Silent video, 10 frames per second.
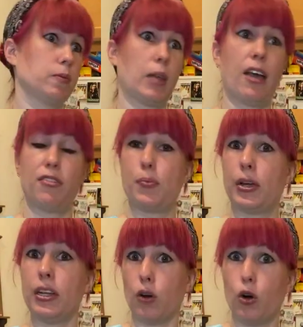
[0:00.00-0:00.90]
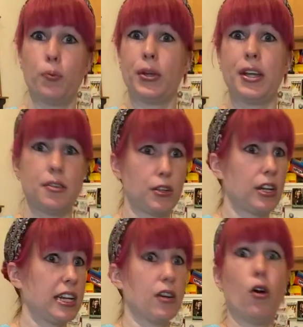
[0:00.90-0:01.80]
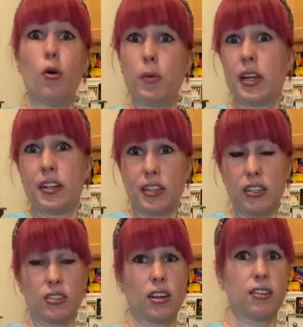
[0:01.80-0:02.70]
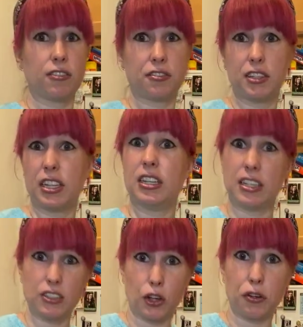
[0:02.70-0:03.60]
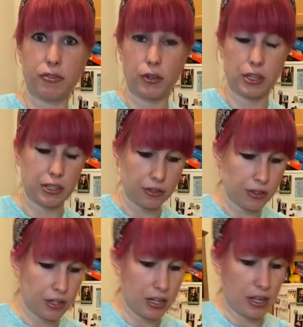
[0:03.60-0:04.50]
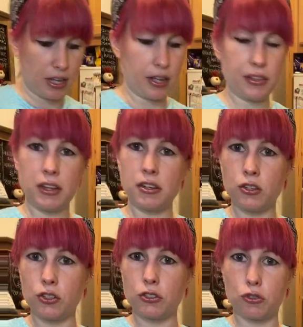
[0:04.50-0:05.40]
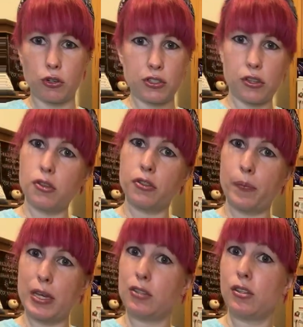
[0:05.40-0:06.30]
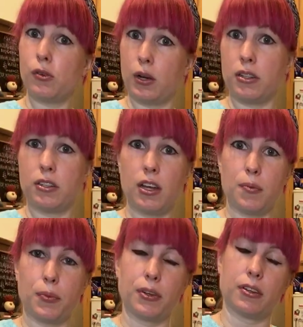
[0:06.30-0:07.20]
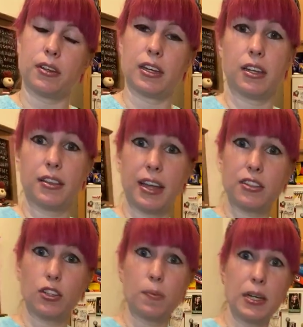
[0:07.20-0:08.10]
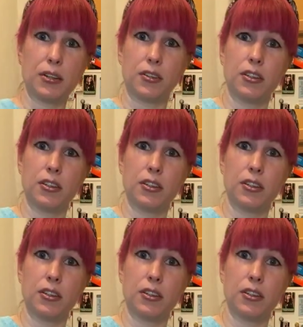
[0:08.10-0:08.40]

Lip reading: half the plate, whole plate. You can eat a whole plate of this stuff. It's good for you. And then you just drizzle the pistou on top, and that's your meal.